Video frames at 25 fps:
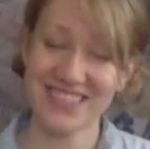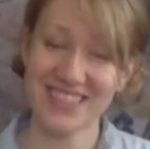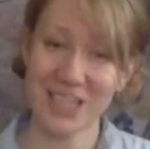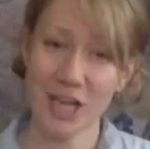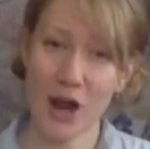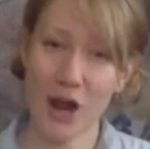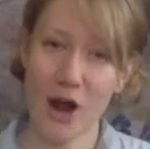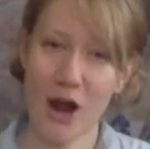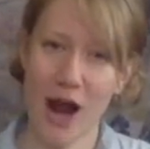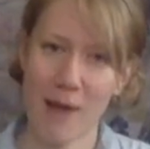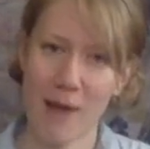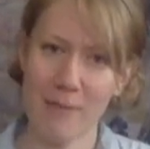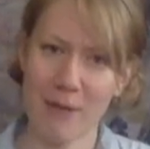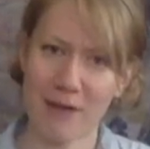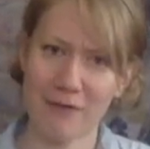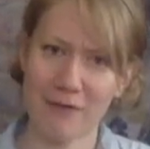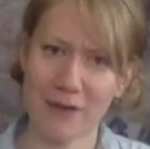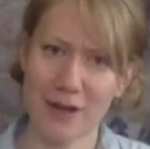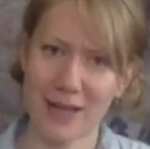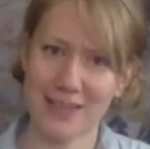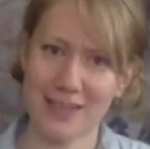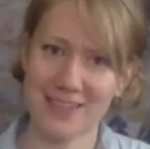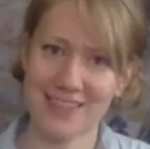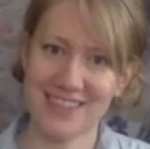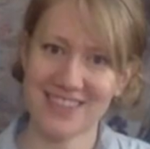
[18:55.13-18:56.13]
All right, my
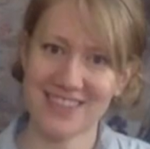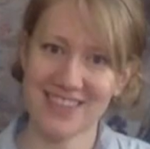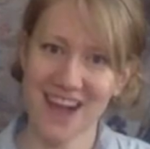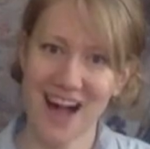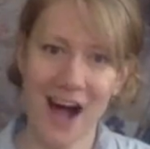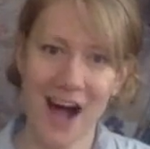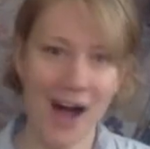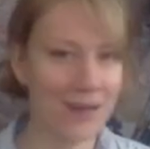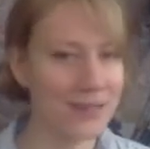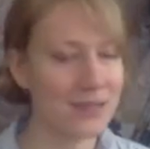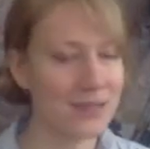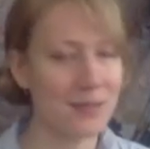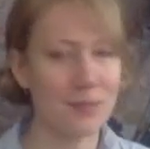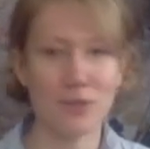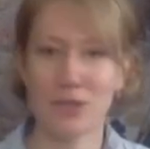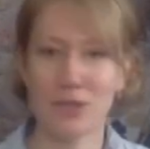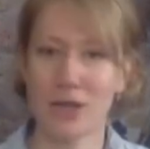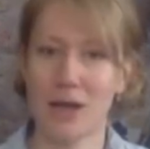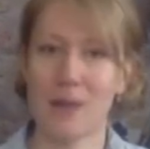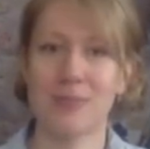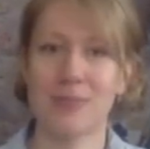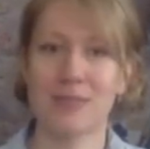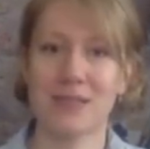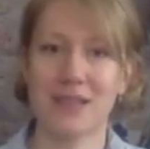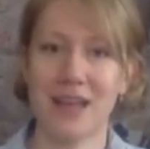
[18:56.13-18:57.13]
friends, awesome
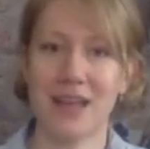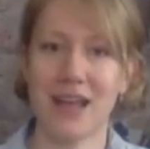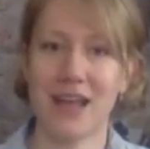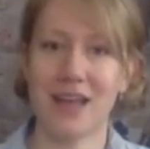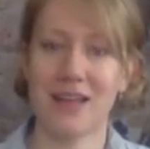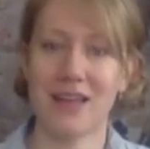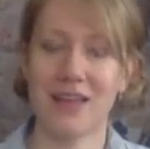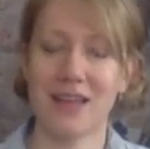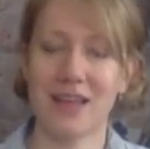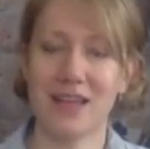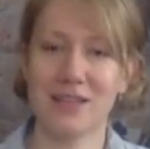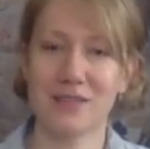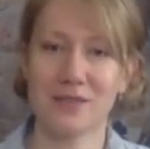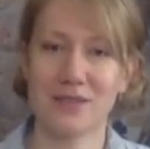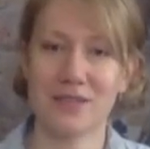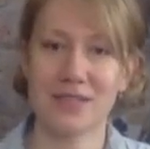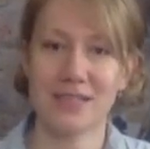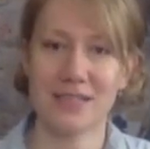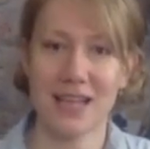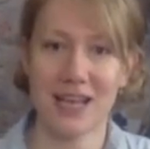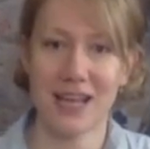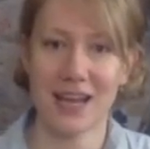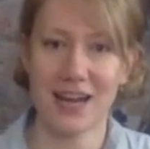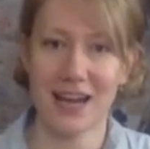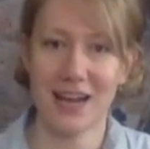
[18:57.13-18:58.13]
job today. Thanks for
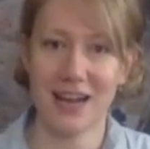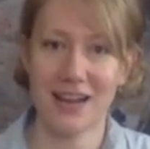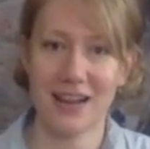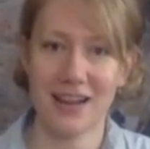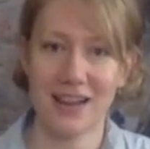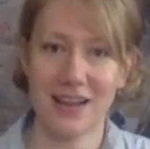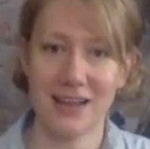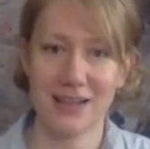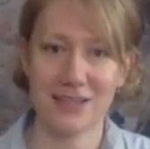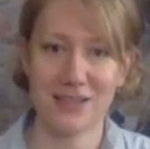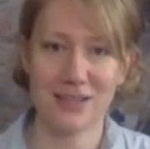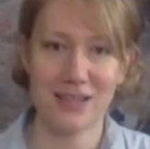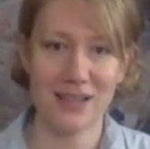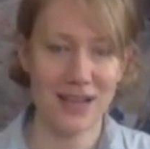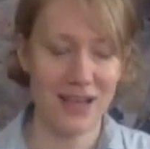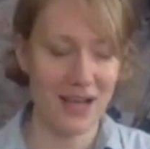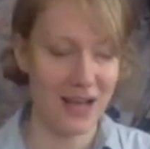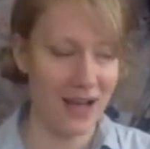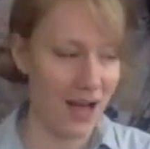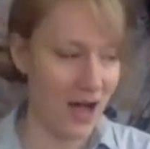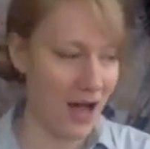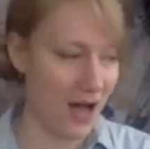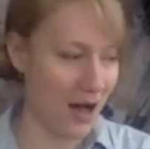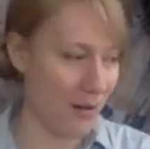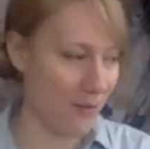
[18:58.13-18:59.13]
sticking in this,
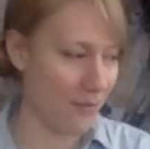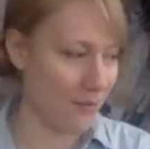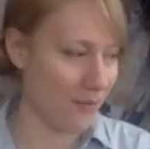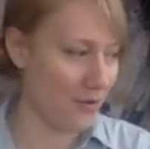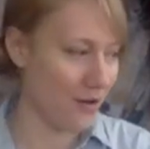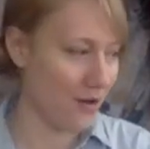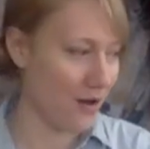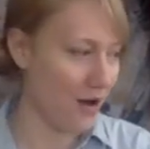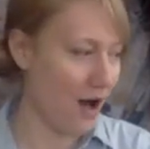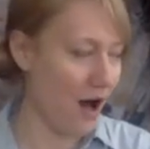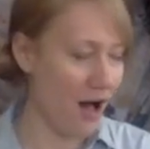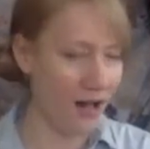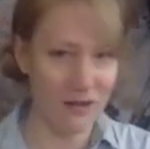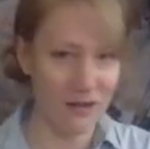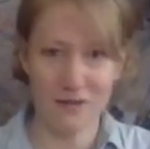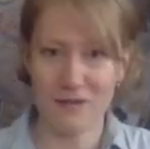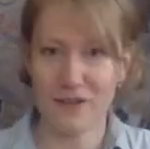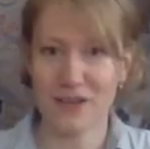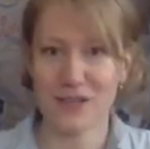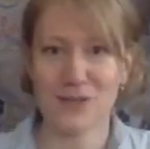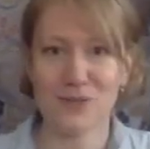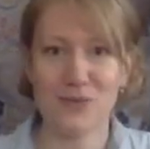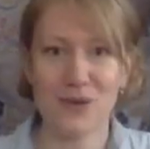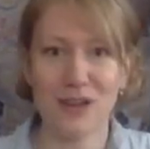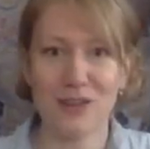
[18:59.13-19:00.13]
all of
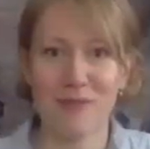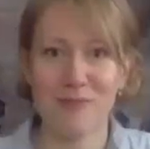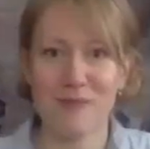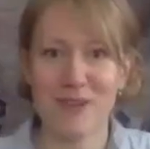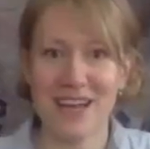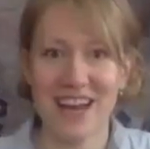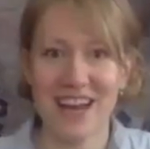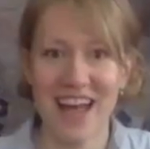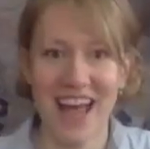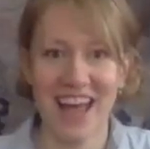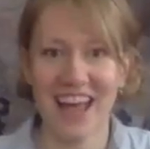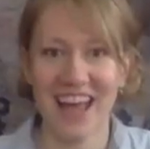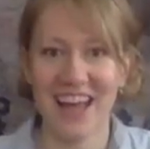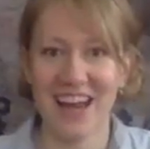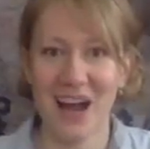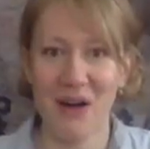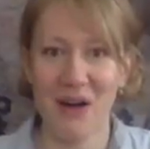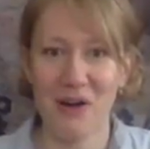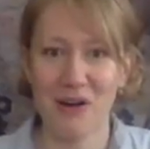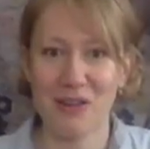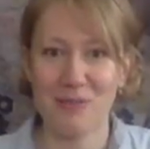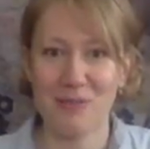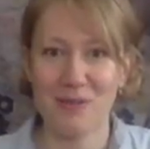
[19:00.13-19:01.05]
this with me and hanging out with me